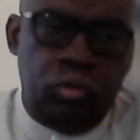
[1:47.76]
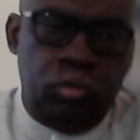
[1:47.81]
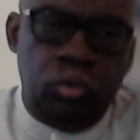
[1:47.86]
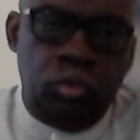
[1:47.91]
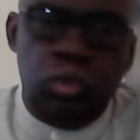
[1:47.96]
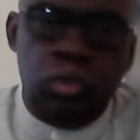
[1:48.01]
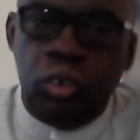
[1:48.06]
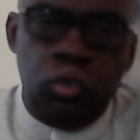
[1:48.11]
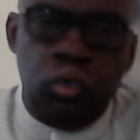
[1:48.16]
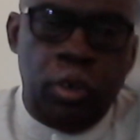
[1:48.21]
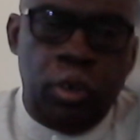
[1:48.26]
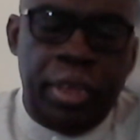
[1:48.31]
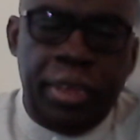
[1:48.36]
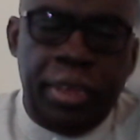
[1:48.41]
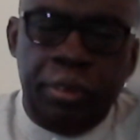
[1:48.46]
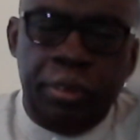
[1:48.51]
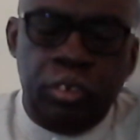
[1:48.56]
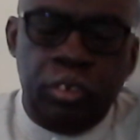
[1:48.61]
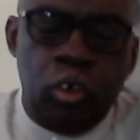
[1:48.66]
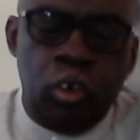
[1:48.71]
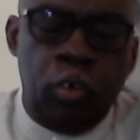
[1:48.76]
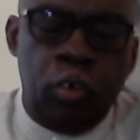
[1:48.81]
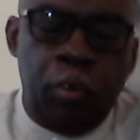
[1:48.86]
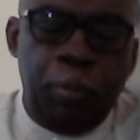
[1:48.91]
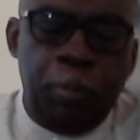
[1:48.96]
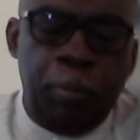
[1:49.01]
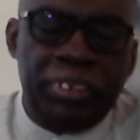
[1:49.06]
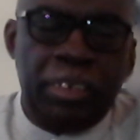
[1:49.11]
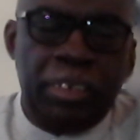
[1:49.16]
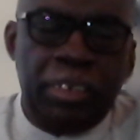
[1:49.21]
your
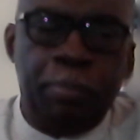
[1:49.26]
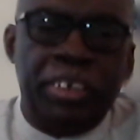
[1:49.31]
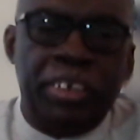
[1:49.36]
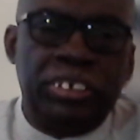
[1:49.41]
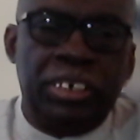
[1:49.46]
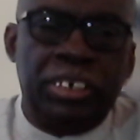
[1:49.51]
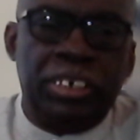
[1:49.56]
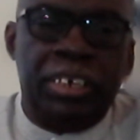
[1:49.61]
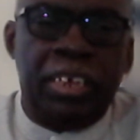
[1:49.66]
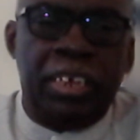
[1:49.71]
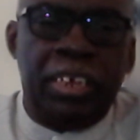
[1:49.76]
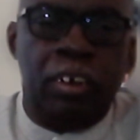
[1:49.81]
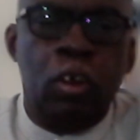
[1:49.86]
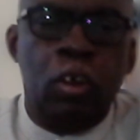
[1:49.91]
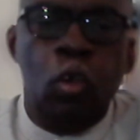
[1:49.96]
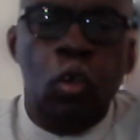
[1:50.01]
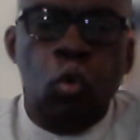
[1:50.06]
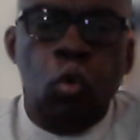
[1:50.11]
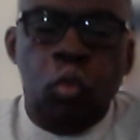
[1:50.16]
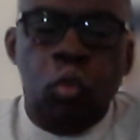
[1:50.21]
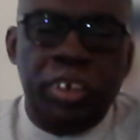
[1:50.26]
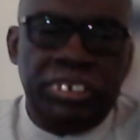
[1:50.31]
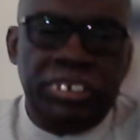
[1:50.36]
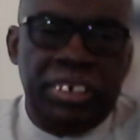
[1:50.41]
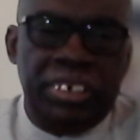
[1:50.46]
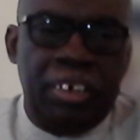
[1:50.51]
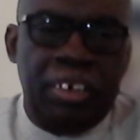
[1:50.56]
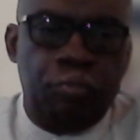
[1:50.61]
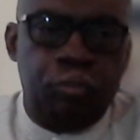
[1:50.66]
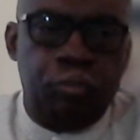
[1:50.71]
reporter mentioned
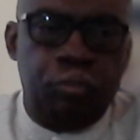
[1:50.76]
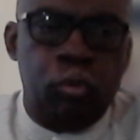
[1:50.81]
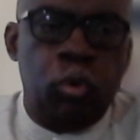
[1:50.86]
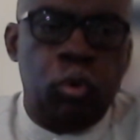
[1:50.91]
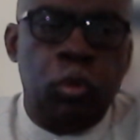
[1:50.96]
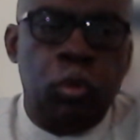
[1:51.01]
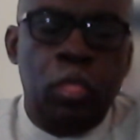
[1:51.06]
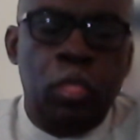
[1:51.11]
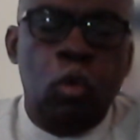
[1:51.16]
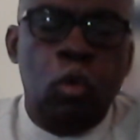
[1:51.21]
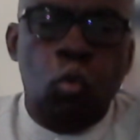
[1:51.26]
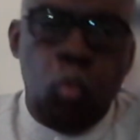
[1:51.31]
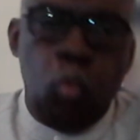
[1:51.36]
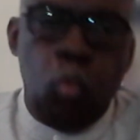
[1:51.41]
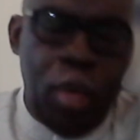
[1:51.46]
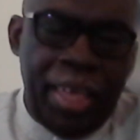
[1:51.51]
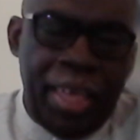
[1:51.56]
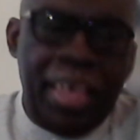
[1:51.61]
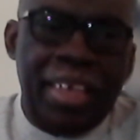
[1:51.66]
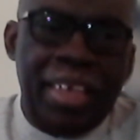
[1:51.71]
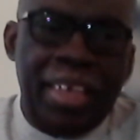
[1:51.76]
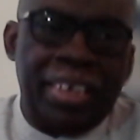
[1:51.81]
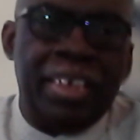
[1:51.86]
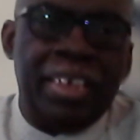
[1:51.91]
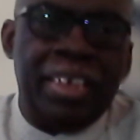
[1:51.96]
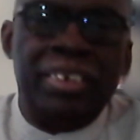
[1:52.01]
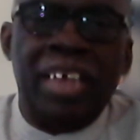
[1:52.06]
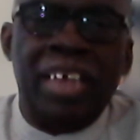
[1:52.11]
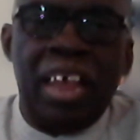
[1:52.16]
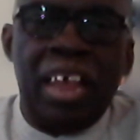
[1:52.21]
Western Darfur, where
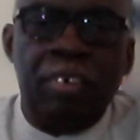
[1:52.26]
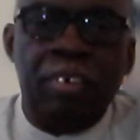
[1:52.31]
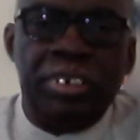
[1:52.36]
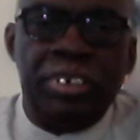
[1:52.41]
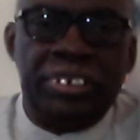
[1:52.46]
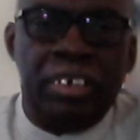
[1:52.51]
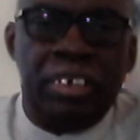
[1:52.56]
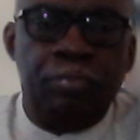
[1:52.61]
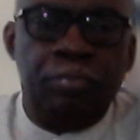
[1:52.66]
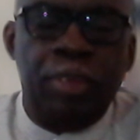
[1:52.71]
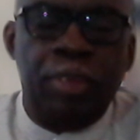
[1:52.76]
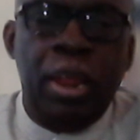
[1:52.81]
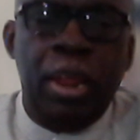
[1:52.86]
again the RSF